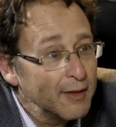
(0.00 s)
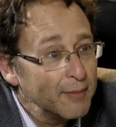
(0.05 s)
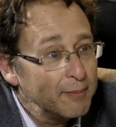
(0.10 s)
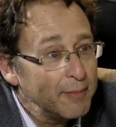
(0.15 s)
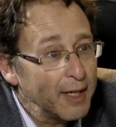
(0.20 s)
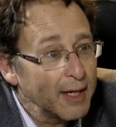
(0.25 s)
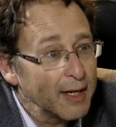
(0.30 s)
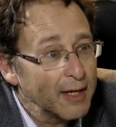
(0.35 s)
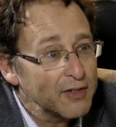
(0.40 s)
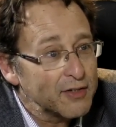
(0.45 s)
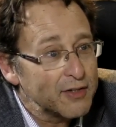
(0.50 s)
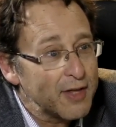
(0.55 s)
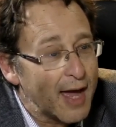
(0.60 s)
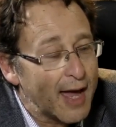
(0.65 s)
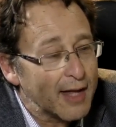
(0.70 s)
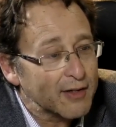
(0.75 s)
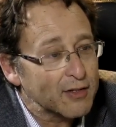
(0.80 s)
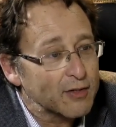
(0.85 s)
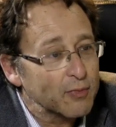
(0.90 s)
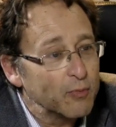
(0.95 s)
because
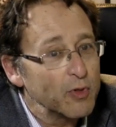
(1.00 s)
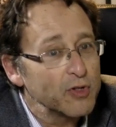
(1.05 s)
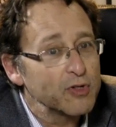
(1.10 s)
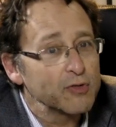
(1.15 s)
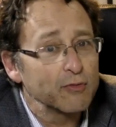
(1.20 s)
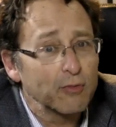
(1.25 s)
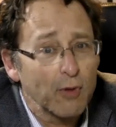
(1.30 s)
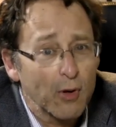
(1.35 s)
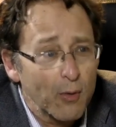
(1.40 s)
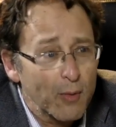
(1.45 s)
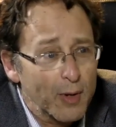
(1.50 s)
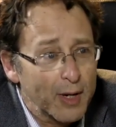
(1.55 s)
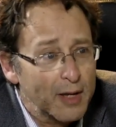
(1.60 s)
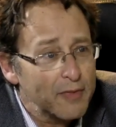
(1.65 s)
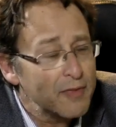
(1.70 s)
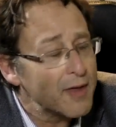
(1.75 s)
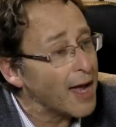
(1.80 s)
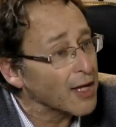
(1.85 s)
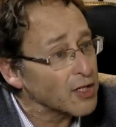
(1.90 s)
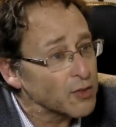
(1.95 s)
that's what's growing
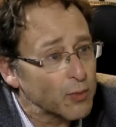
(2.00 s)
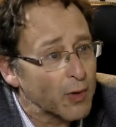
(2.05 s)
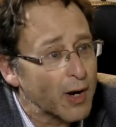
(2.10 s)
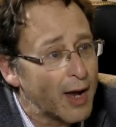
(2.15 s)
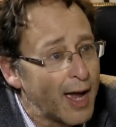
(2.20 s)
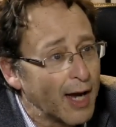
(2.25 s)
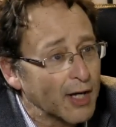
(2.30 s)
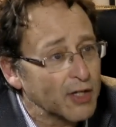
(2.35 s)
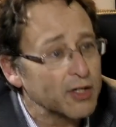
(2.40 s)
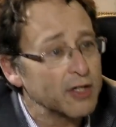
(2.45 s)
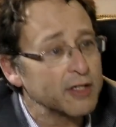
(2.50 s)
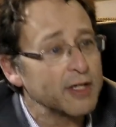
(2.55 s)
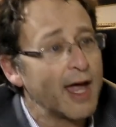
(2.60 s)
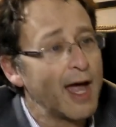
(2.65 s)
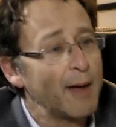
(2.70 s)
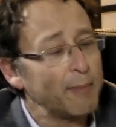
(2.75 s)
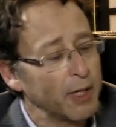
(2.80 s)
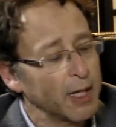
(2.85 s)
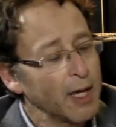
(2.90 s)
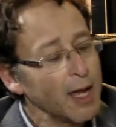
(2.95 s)
and that's where action is
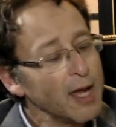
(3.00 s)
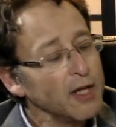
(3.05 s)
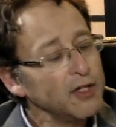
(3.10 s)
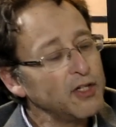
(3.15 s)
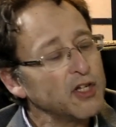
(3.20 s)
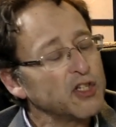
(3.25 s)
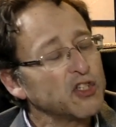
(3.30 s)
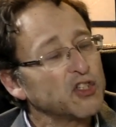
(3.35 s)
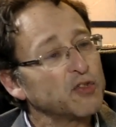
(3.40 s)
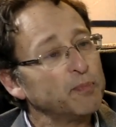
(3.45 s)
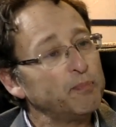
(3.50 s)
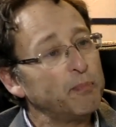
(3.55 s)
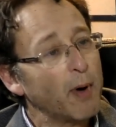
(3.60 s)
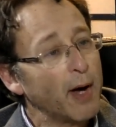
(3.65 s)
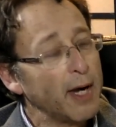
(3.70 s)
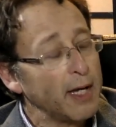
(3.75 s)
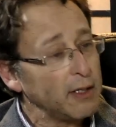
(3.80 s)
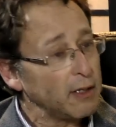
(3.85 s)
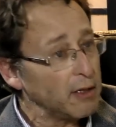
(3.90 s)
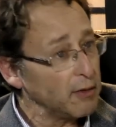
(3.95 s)
happening,
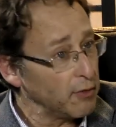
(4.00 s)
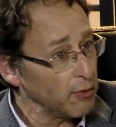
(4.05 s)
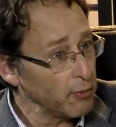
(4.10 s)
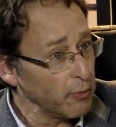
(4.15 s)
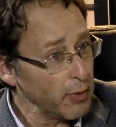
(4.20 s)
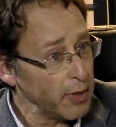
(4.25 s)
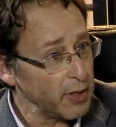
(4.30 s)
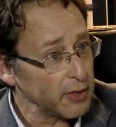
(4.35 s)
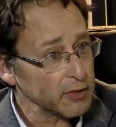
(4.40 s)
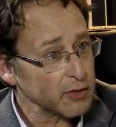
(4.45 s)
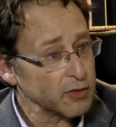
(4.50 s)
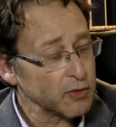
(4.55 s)
despite the risk.